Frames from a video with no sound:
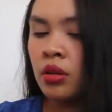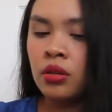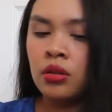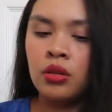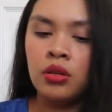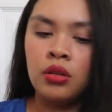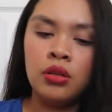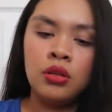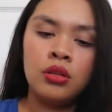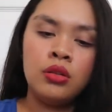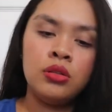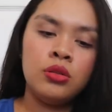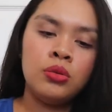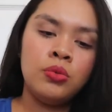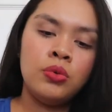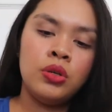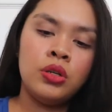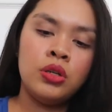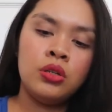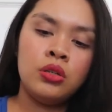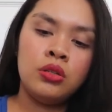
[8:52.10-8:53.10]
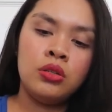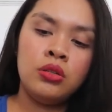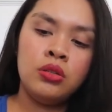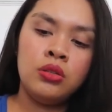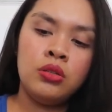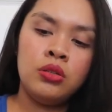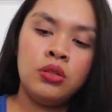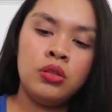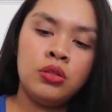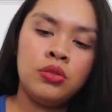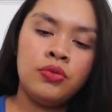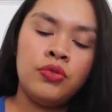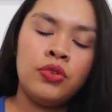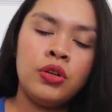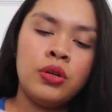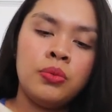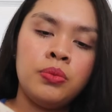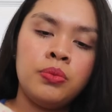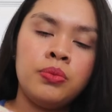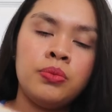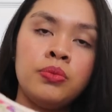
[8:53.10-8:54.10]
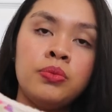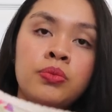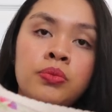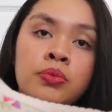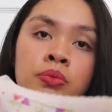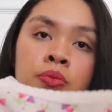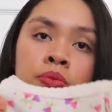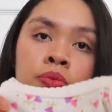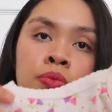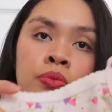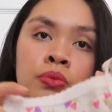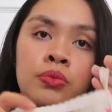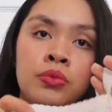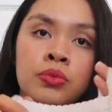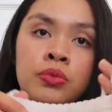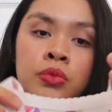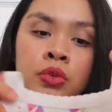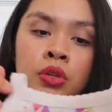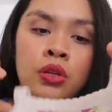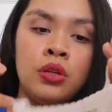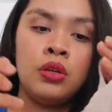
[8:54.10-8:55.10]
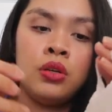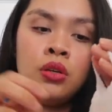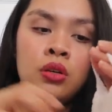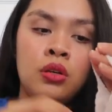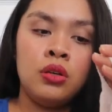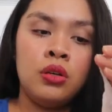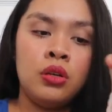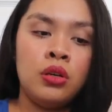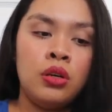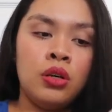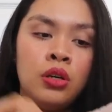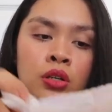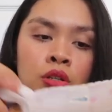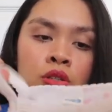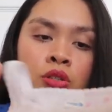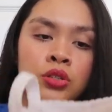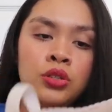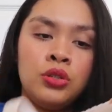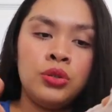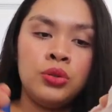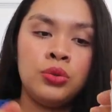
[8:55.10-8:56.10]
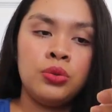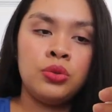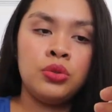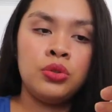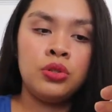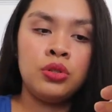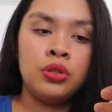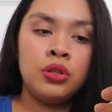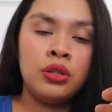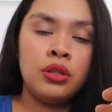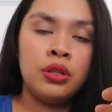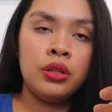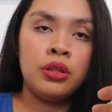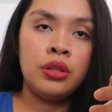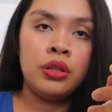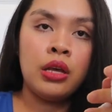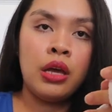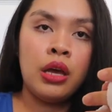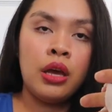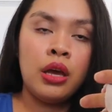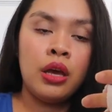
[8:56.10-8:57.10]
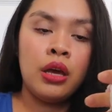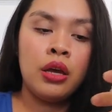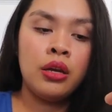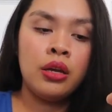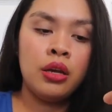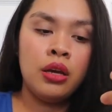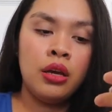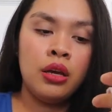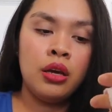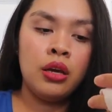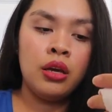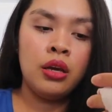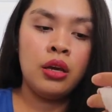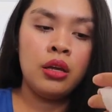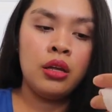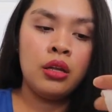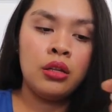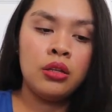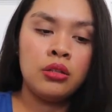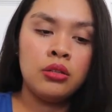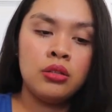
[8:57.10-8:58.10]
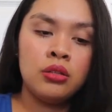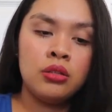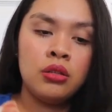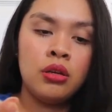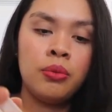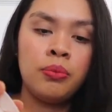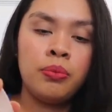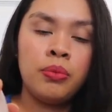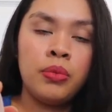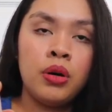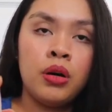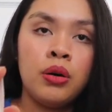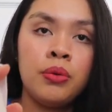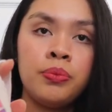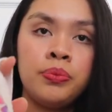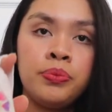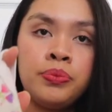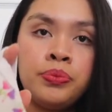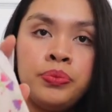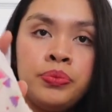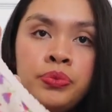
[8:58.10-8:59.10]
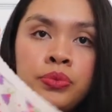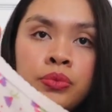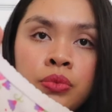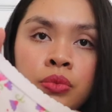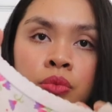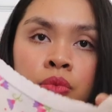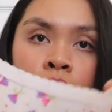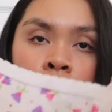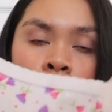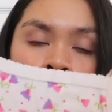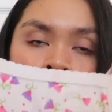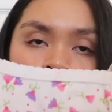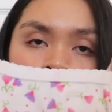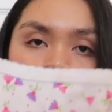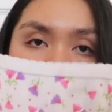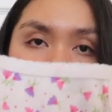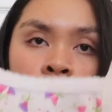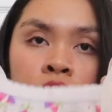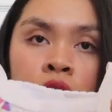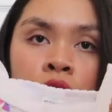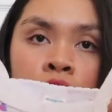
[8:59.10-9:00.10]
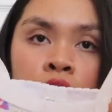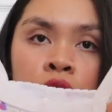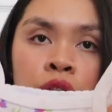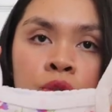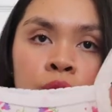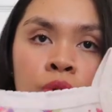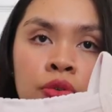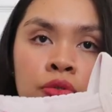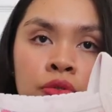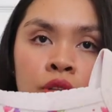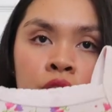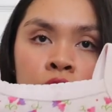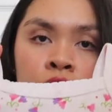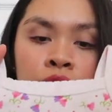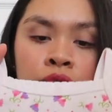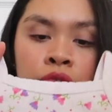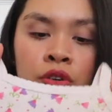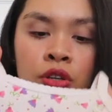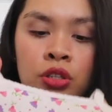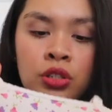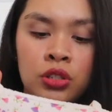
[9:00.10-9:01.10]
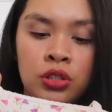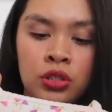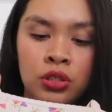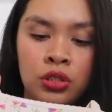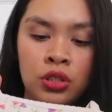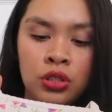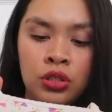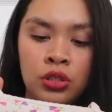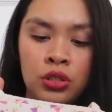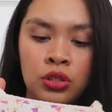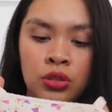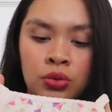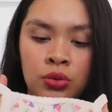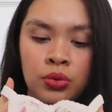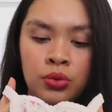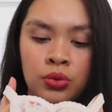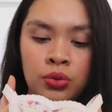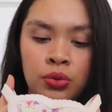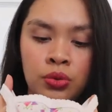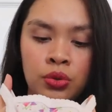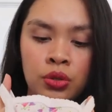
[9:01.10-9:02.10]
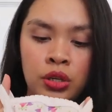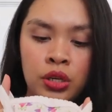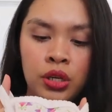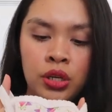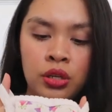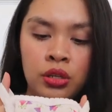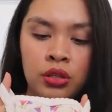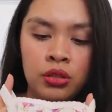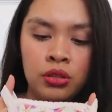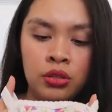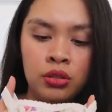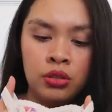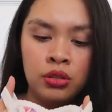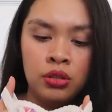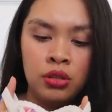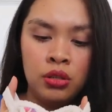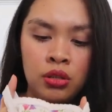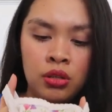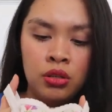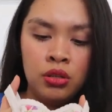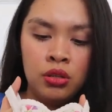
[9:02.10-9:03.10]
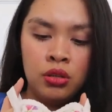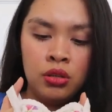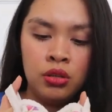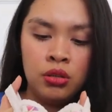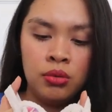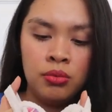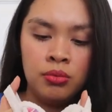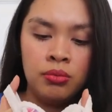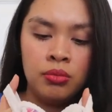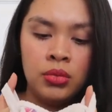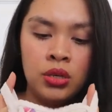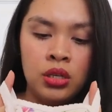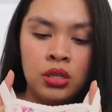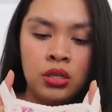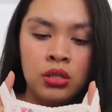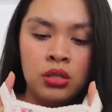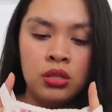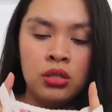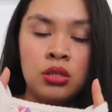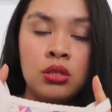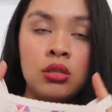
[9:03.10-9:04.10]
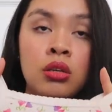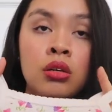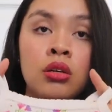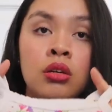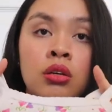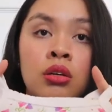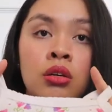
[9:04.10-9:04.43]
Then this one is from Andrew's dad and stepmom. She got two of these for six to nine months.